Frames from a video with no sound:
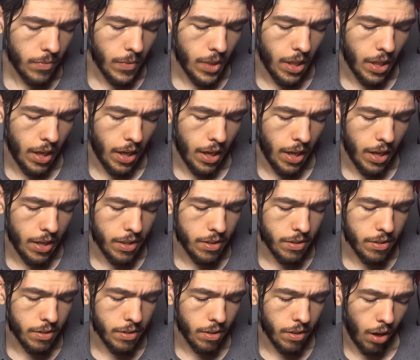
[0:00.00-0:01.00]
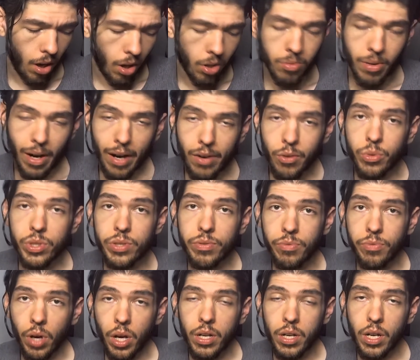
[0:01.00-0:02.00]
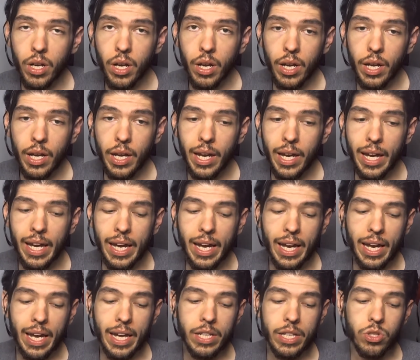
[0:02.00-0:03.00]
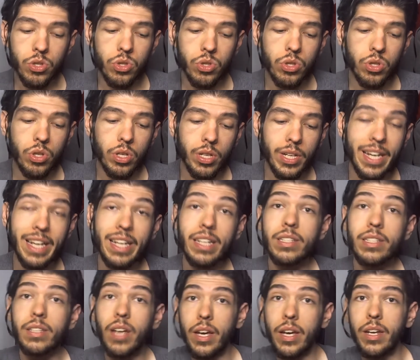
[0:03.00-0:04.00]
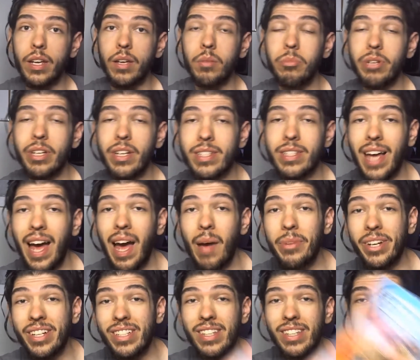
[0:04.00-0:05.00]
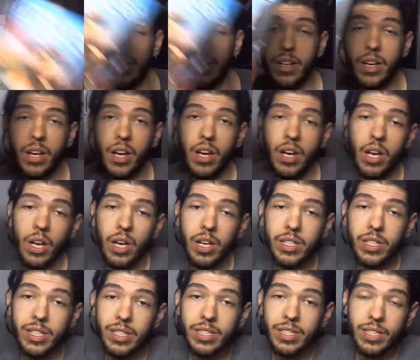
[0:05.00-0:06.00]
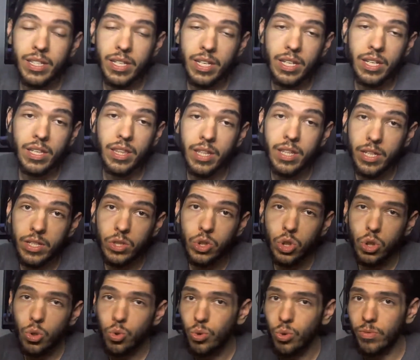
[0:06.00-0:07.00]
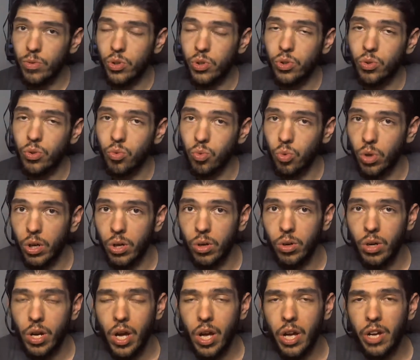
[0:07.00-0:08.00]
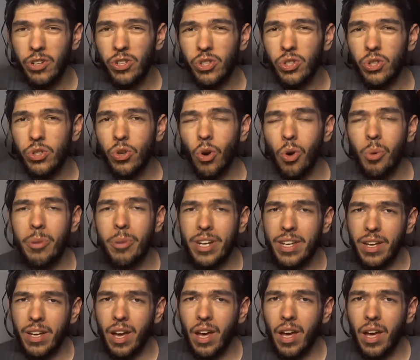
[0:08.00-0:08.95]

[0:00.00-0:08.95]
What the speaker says: and all around it was fun and exciting, because I'm excited to see this universe grow. So many